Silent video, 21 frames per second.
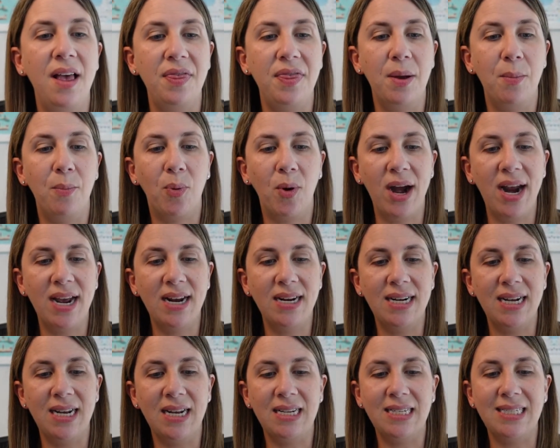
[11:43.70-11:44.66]
The brand
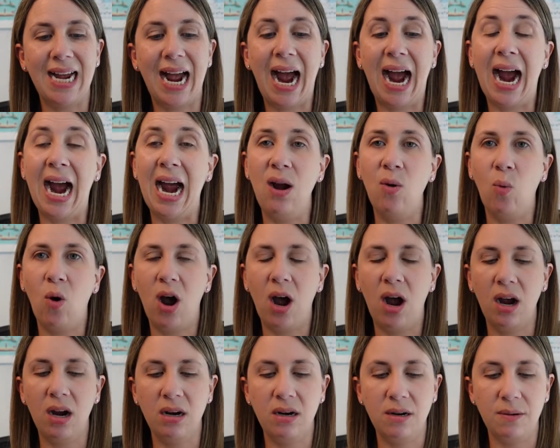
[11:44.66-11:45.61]
is
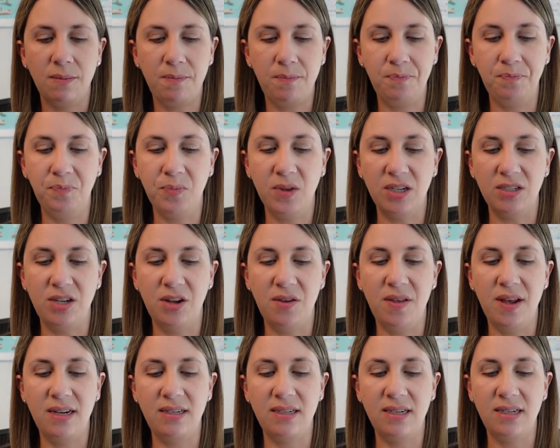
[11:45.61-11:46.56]
iWalk. So
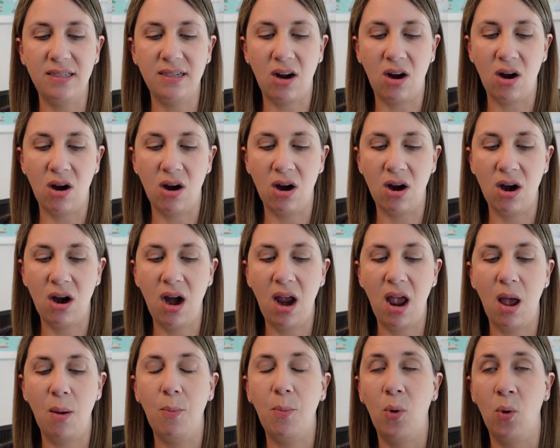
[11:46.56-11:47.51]
this is our
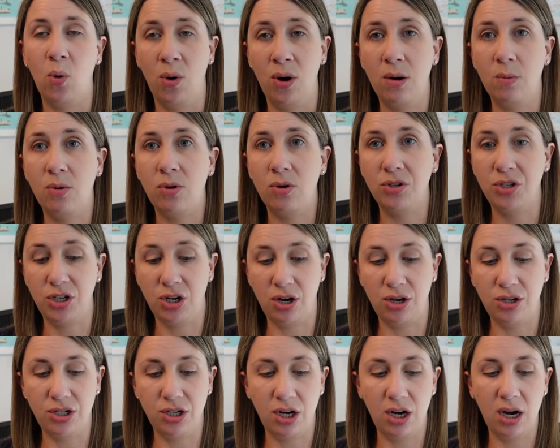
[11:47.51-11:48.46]
portable
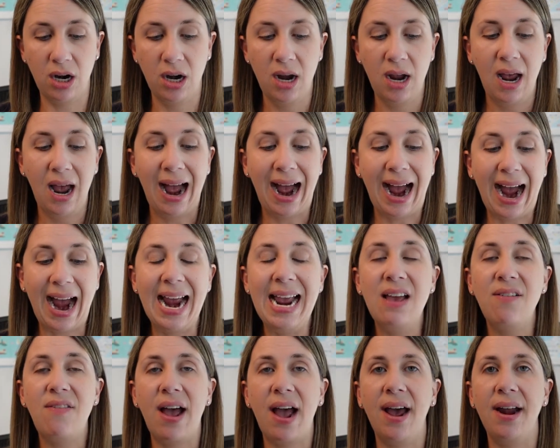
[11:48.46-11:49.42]
charger. I
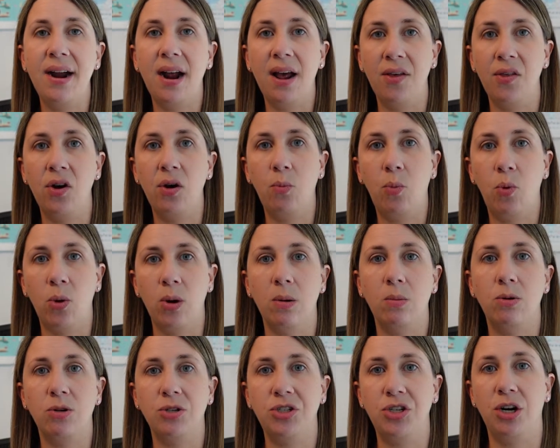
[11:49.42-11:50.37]
have had other
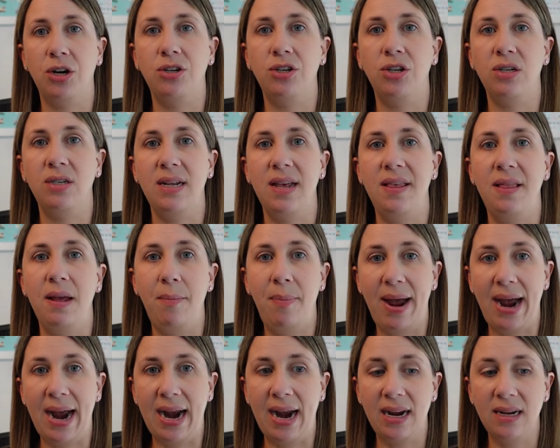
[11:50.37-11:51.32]
portable chargers in the
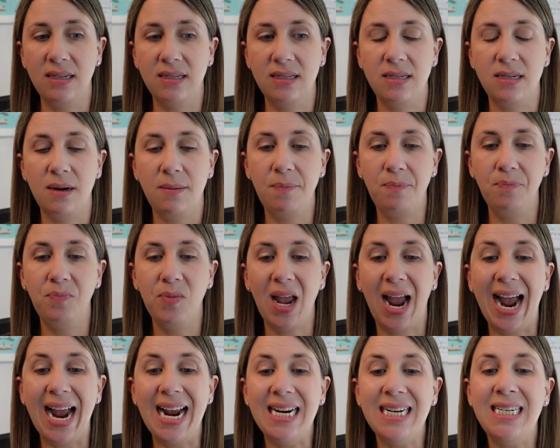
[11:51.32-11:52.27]
past.
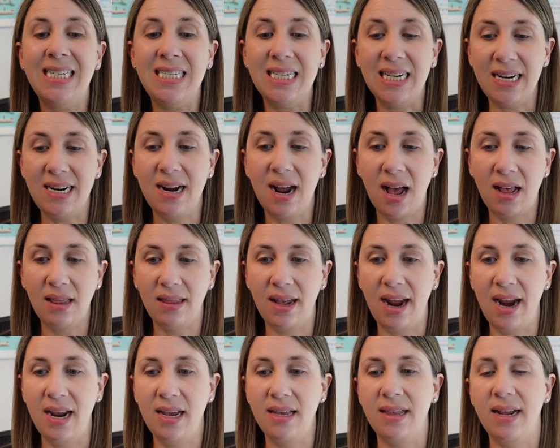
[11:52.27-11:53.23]
I did not
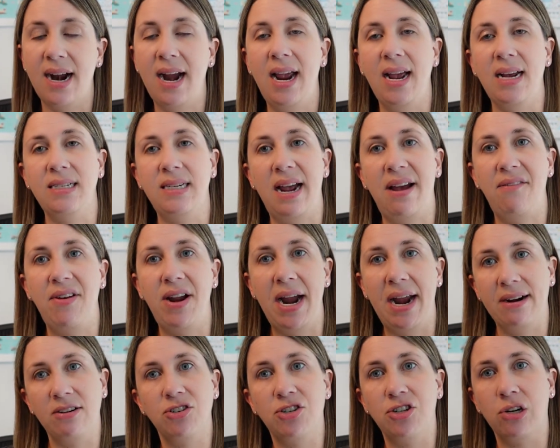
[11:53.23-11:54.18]
like that I had to have an
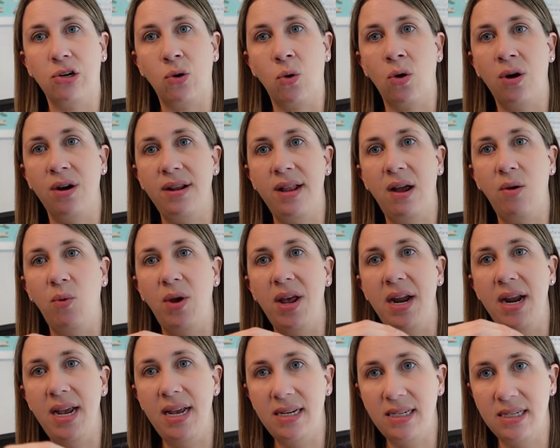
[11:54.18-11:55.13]
extra cord that
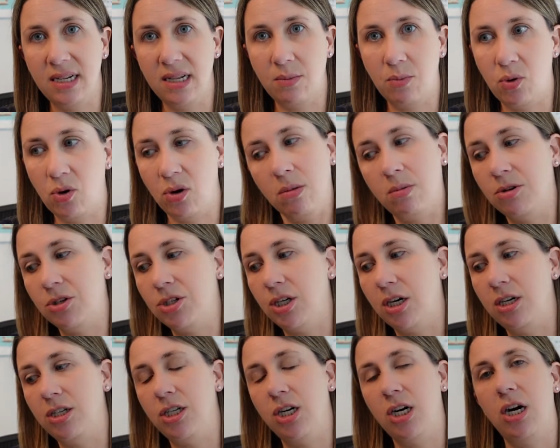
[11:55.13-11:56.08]
went into the portable
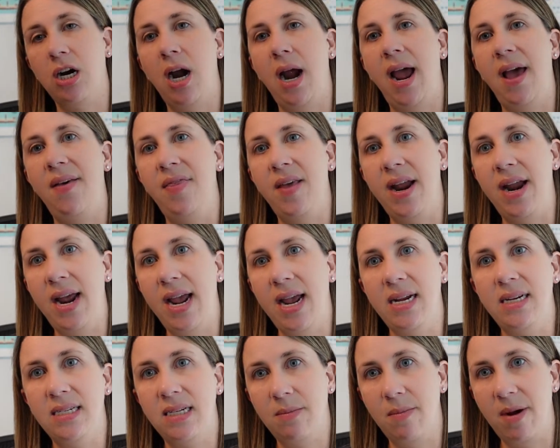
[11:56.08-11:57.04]
charger and then
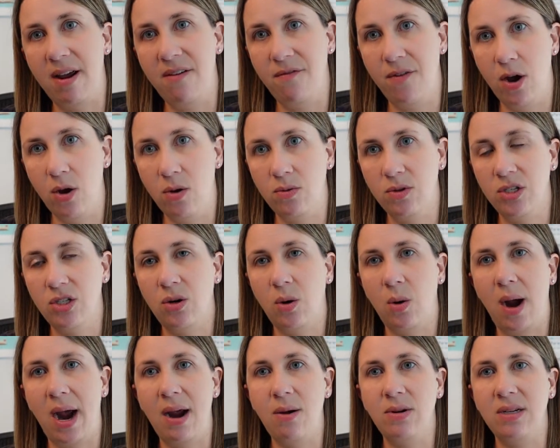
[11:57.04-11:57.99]
into my phone. So
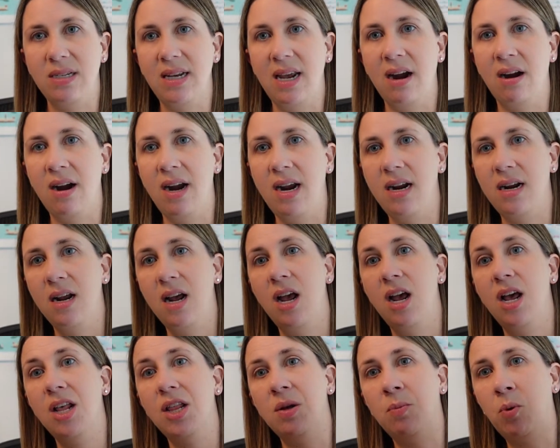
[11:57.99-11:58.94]
I was carrying
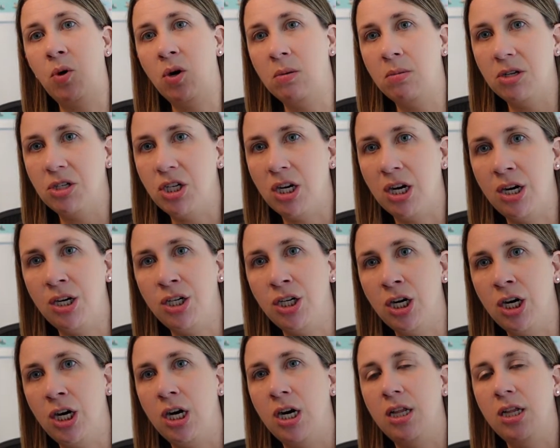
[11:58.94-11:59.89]
the portable
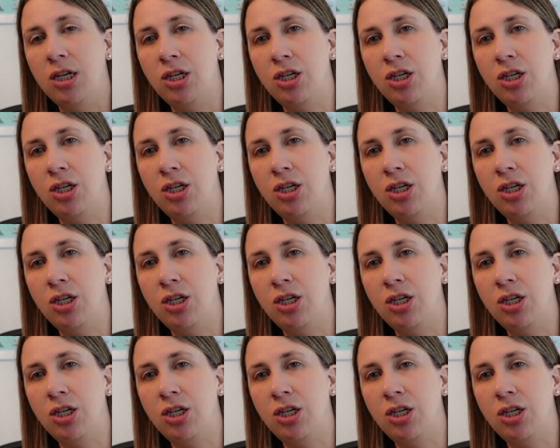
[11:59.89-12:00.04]
charger, the